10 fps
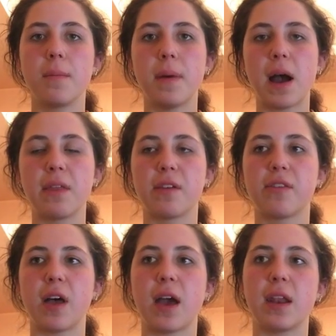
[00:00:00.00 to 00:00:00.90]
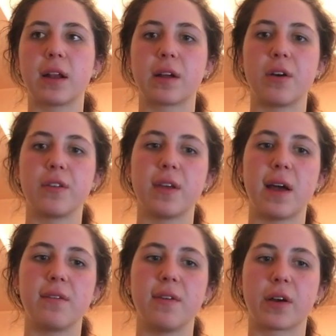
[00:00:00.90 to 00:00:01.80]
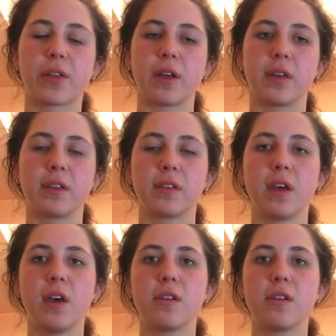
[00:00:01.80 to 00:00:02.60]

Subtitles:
by the sine and cosine functions.